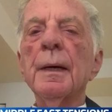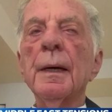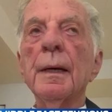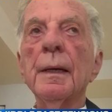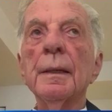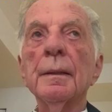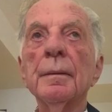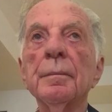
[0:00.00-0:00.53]

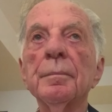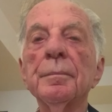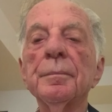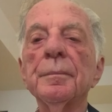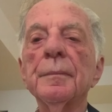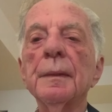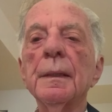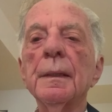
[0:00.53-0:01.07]
and
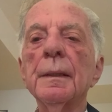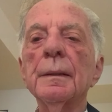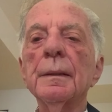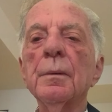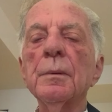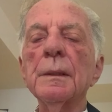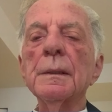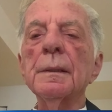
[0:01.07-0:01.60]

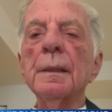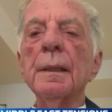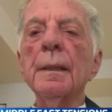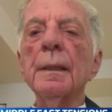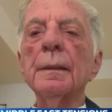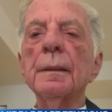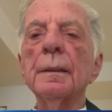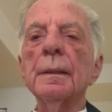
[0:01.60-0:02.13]
the reason
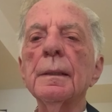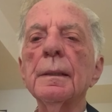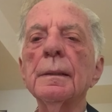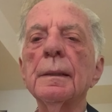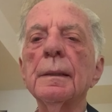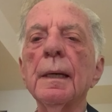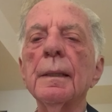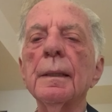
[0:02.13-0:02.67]
that
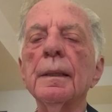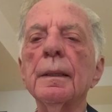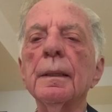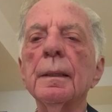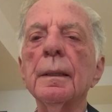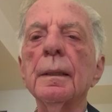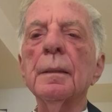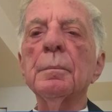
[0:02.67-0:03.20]
his death
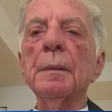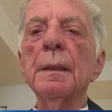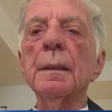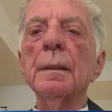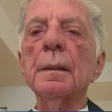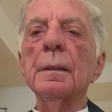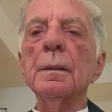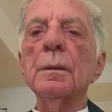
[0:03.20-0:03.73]
had
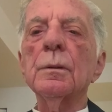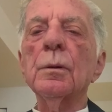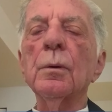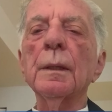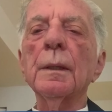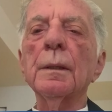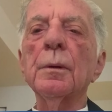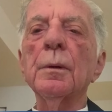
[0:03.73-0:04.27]
been
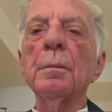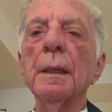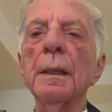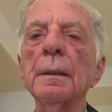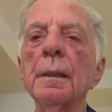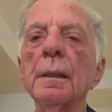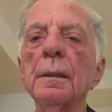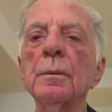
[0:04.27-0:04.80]
so
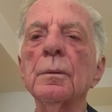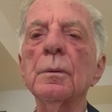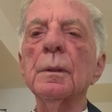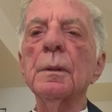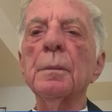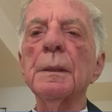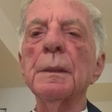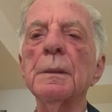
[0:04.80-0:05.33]
detrimental
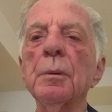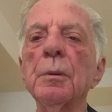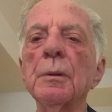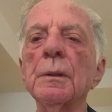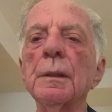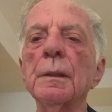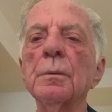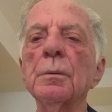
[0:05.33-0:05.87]
to the peace
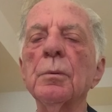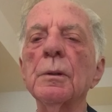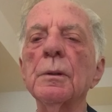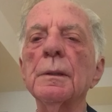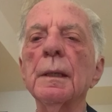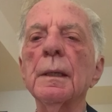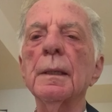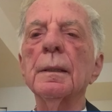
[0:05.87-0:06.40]
process
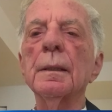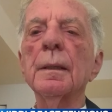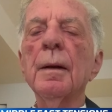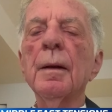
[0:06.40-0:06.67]
was that